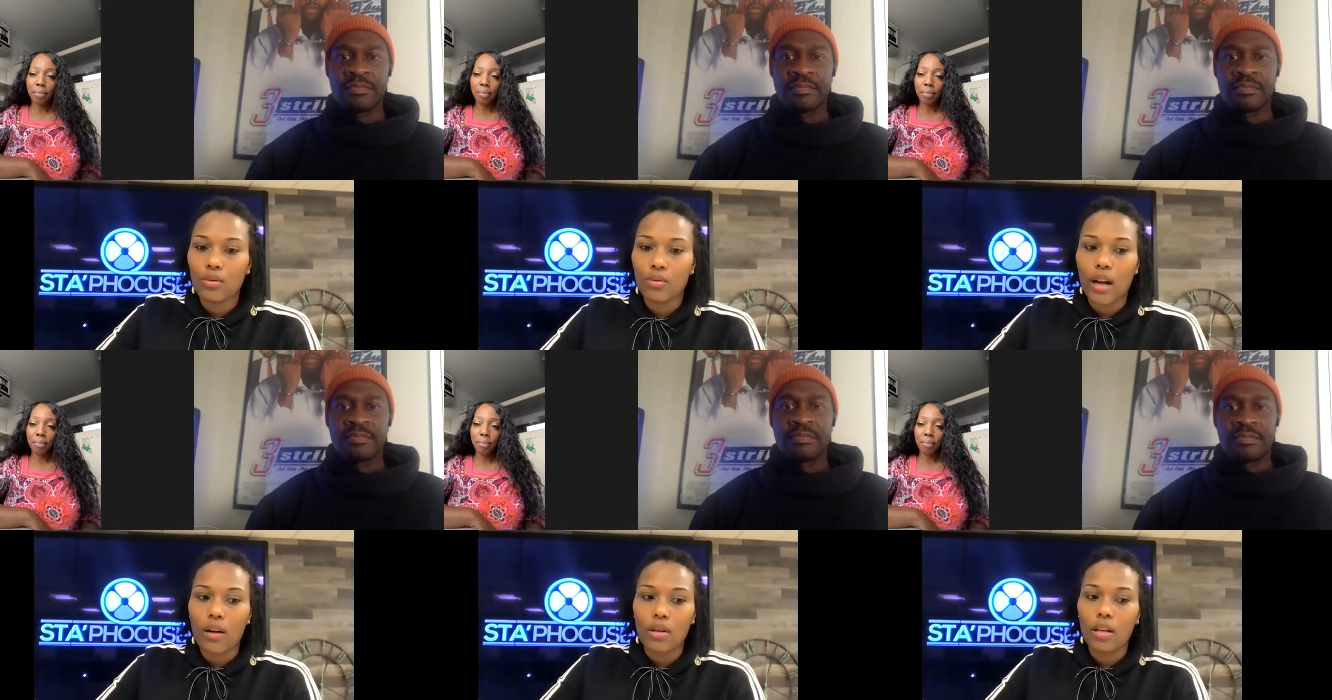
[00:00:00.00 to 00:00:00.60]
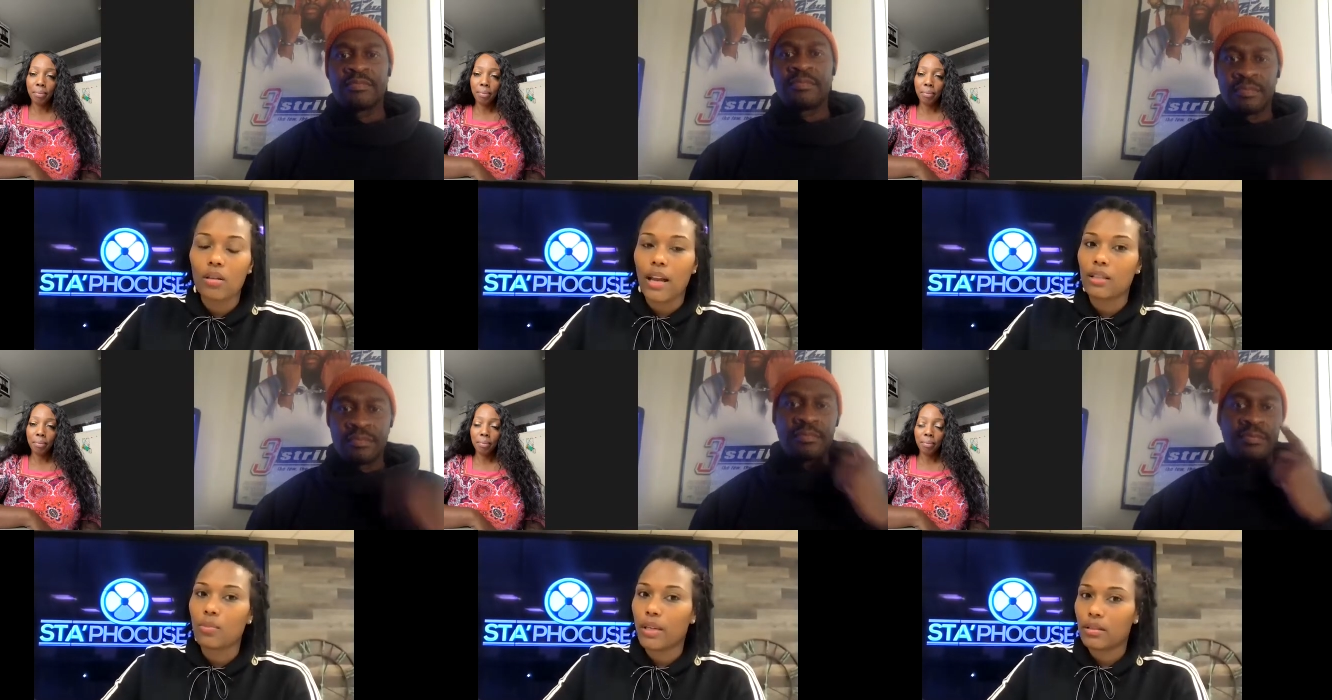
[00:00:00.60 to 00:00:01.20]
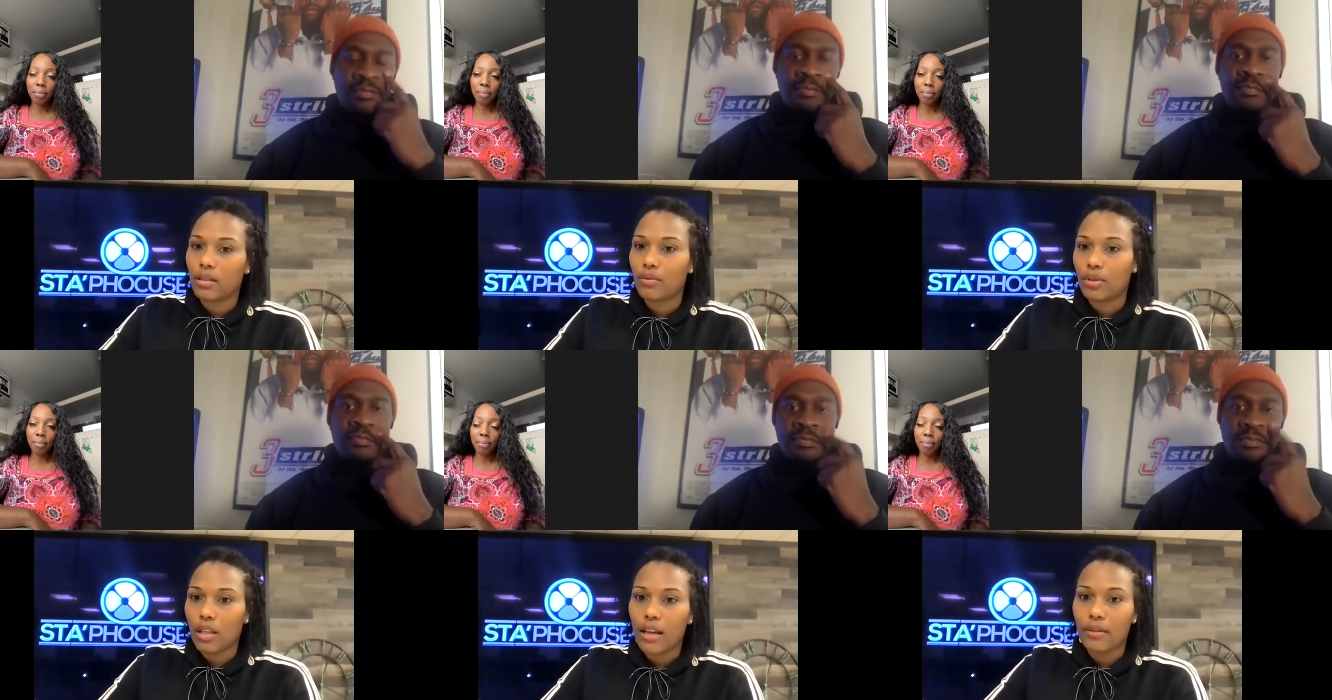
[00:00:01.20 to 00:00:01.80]
Speaker 1: throughout other aspects of
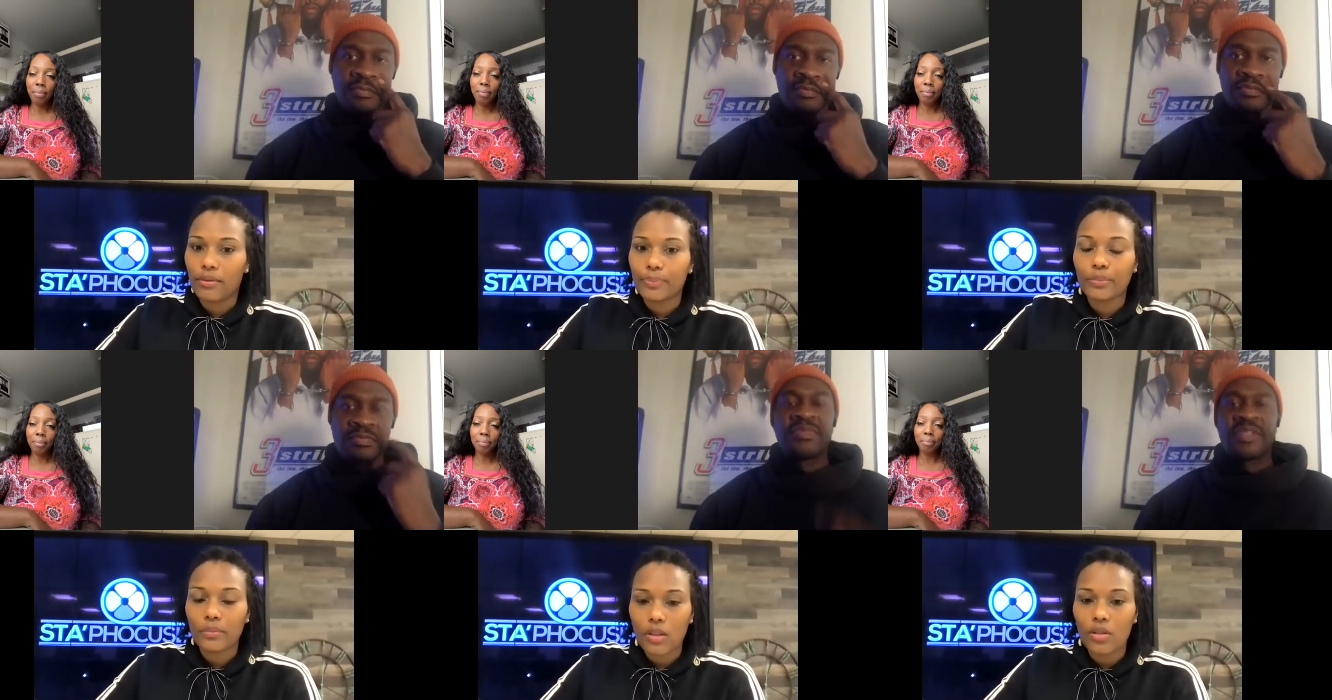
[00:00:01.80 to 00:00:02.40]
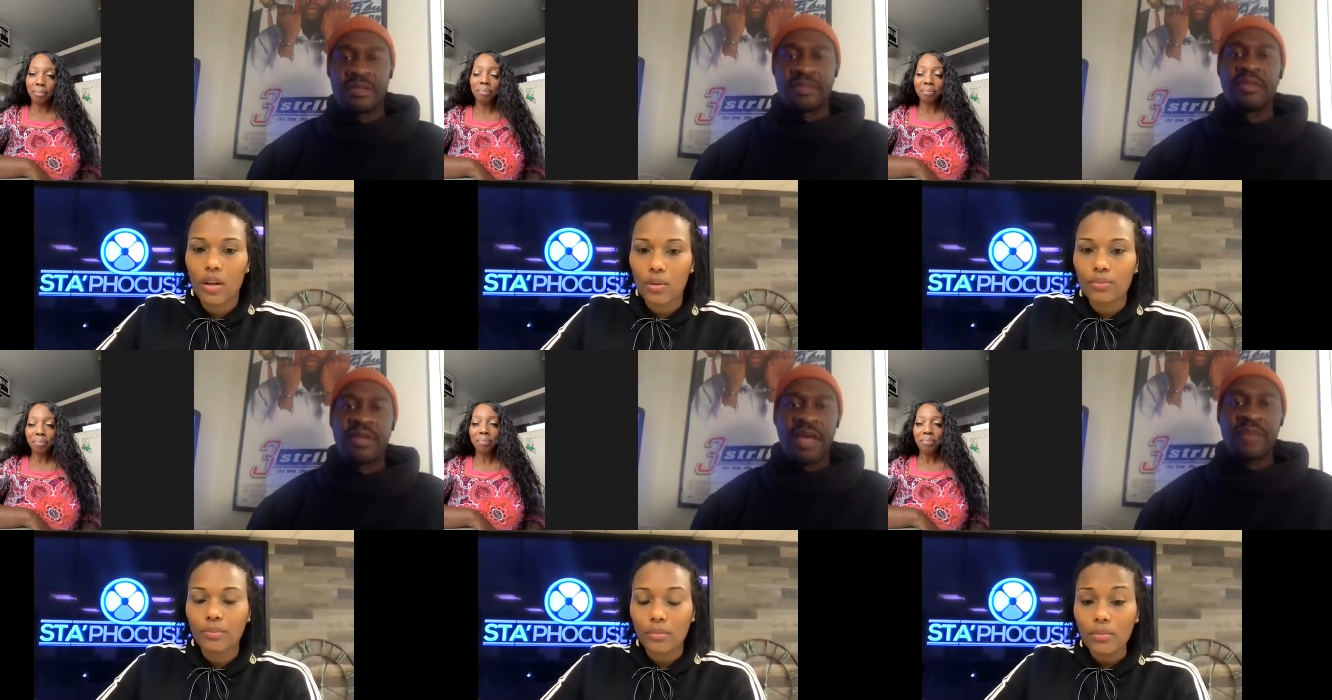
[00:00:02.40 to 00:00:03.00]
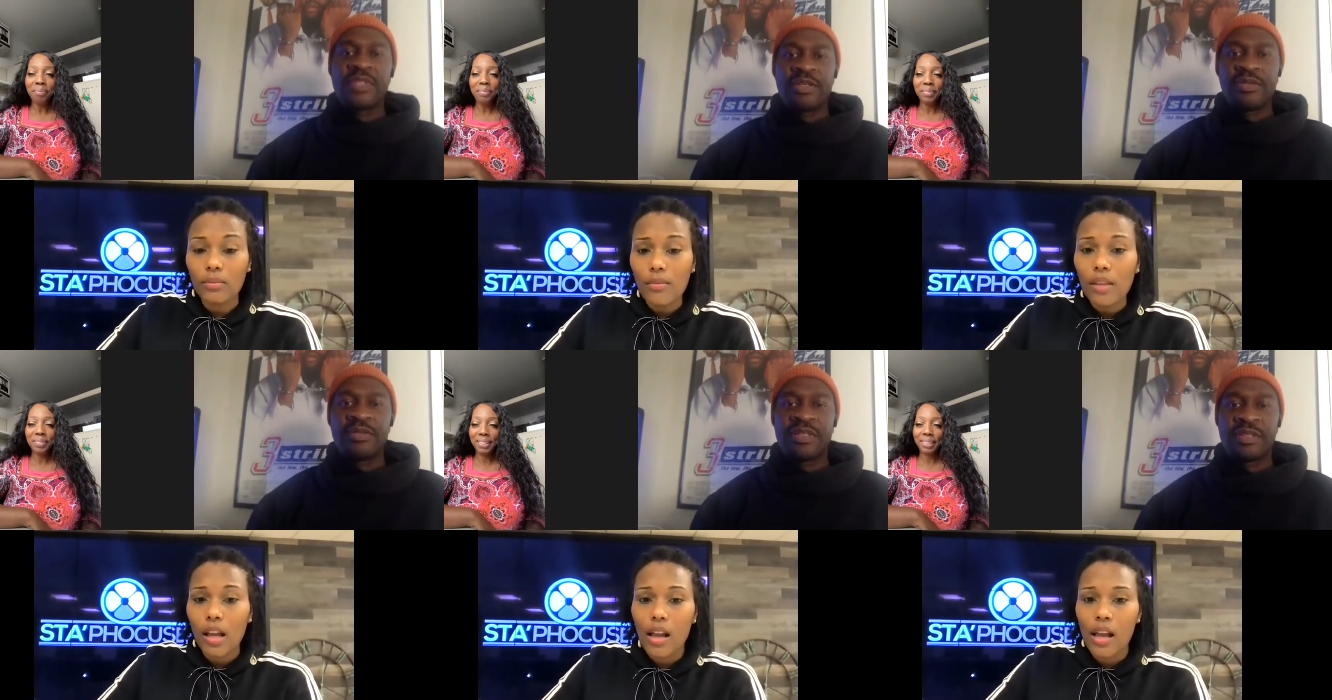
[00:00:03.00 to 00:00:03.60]
your life. So,
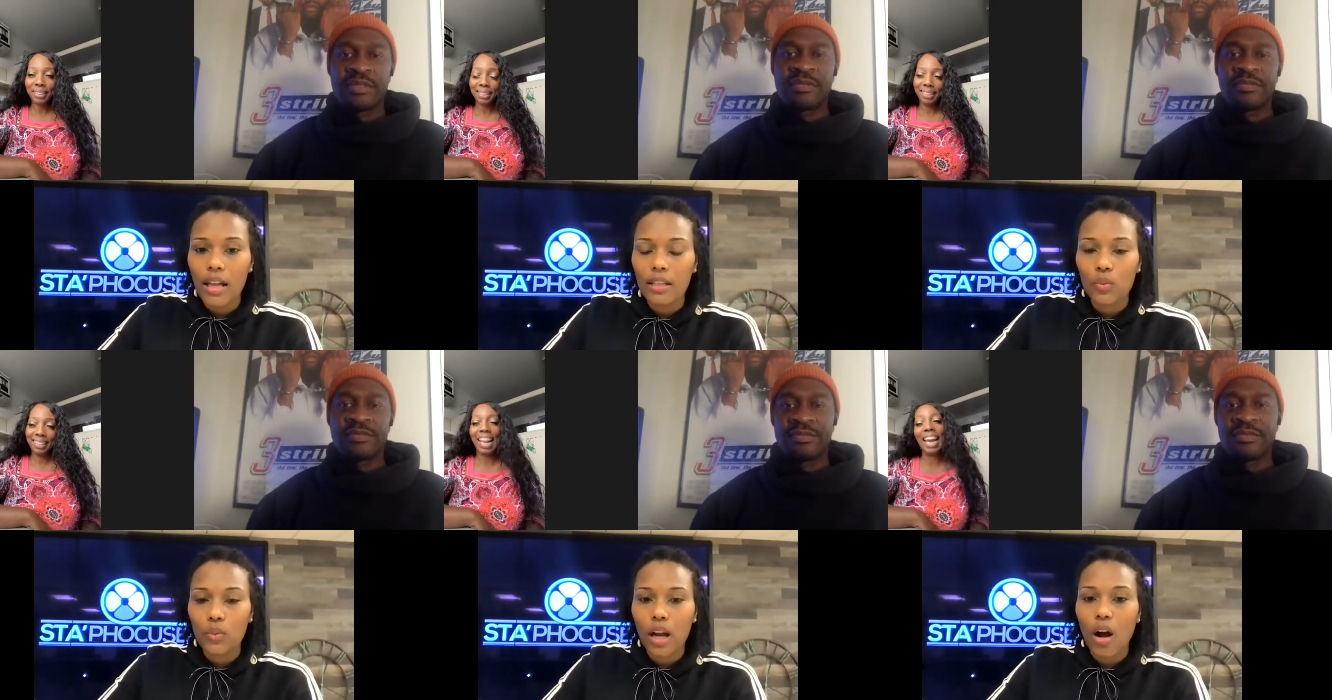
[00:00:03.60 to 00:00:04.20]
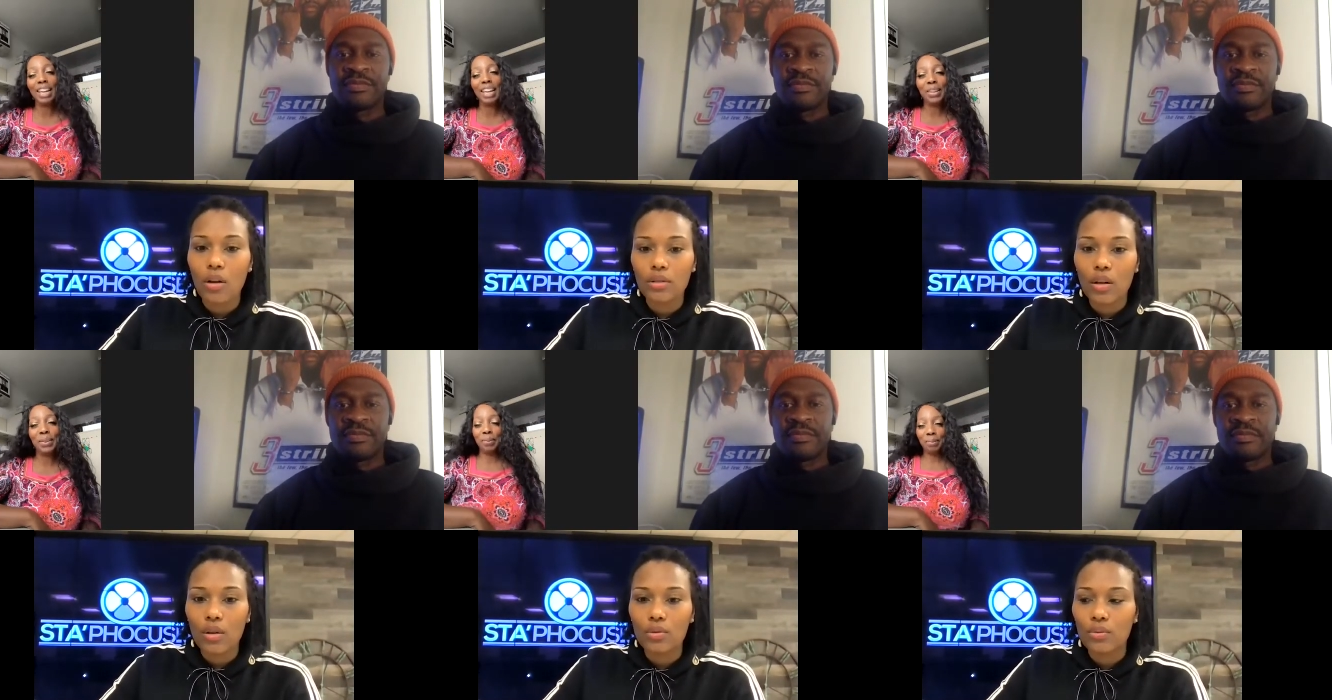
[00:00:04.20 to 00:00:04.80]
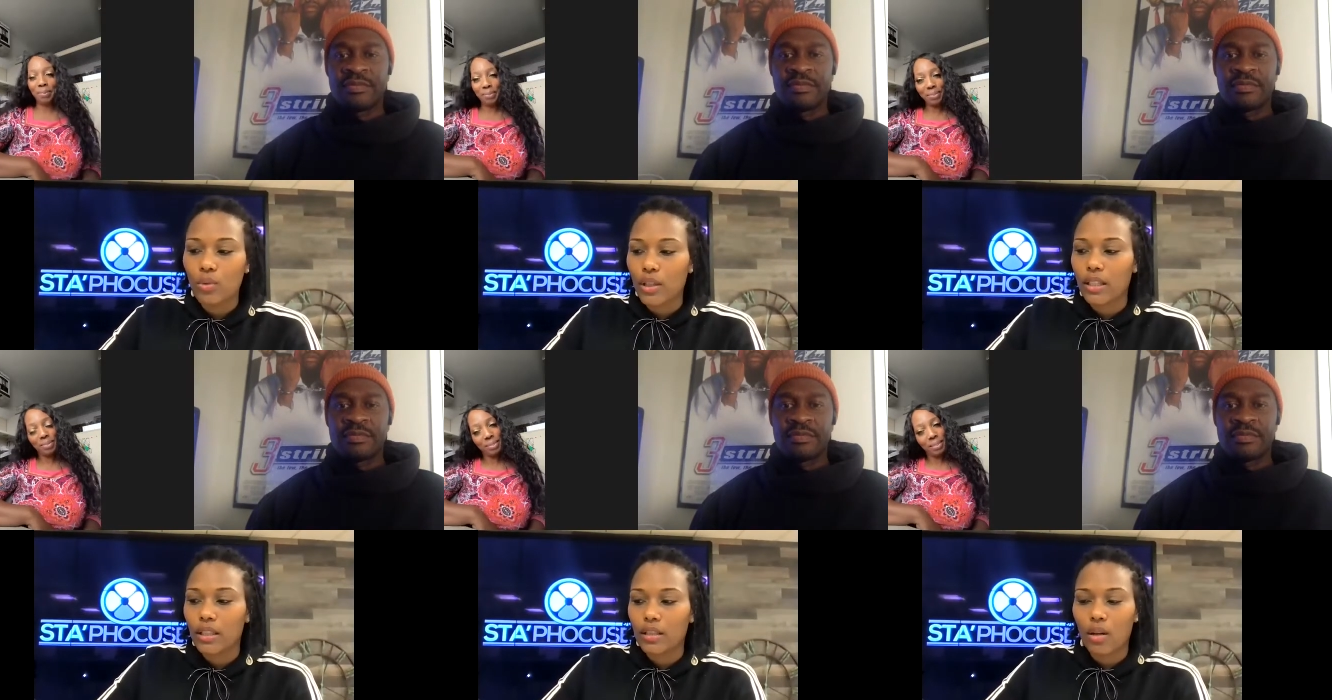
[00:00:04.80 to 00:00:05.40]
Speaker 2: absolutely.
Speaker 1: As we all know,
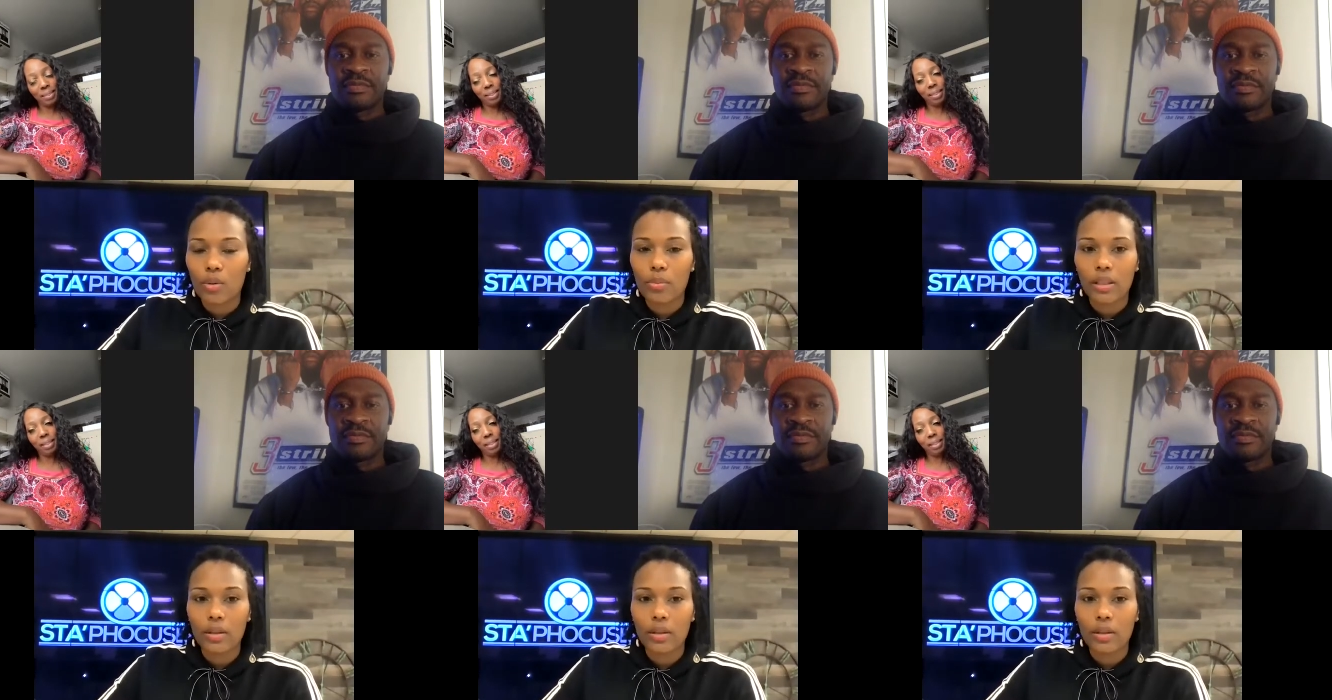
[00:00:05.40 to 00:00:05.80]
working in urban